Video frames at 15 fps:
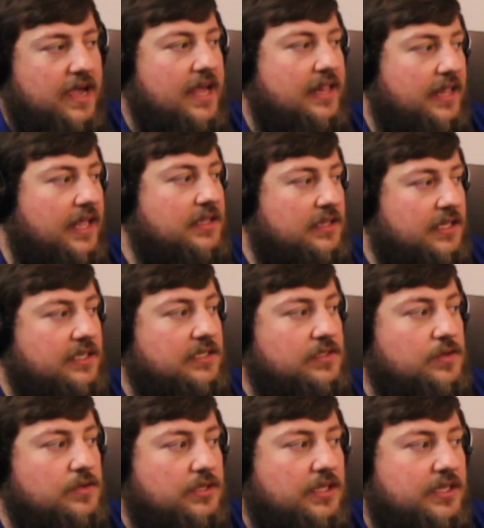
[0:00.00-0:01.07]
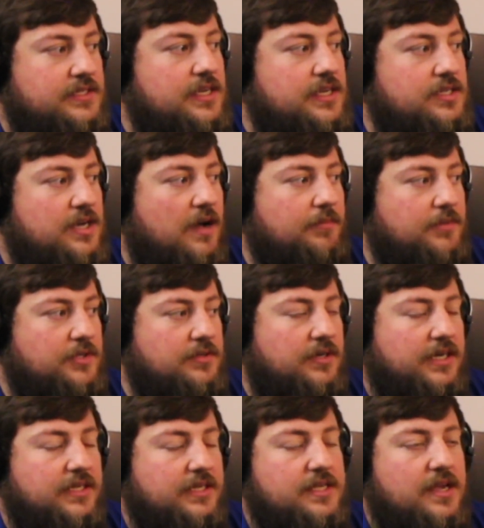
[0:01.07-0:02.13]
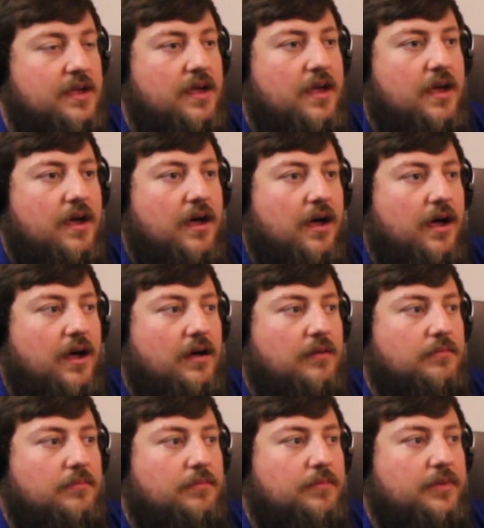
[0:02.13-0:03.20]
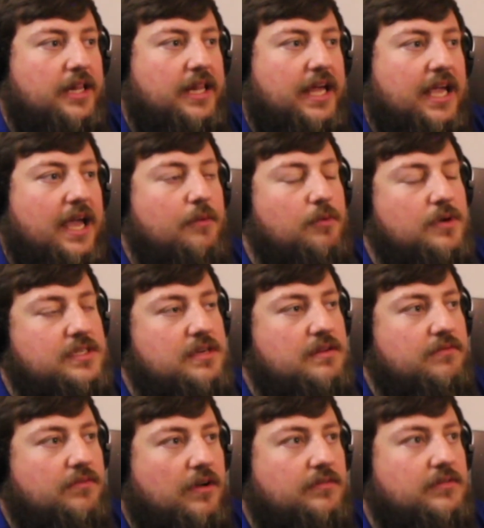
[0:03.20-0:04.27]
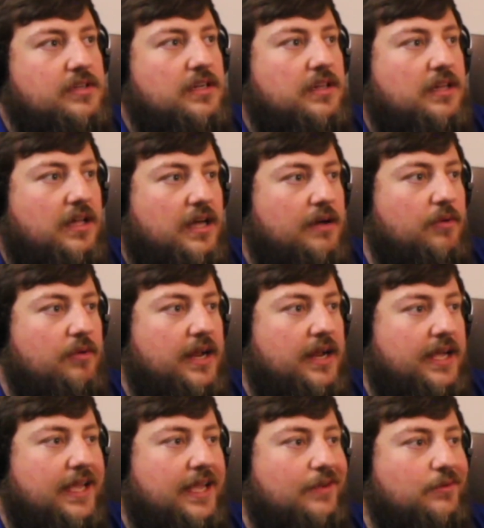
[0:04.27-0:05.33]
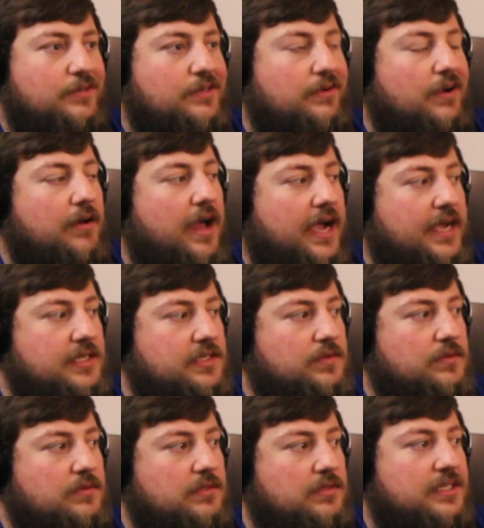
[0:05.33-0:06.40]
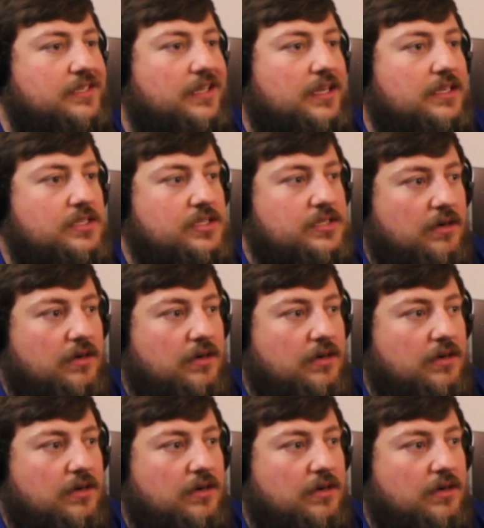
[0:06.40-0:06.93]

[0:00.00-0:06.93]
I had that like socialization opportunities. But like I wasn't involved in a lot when I was around high school until I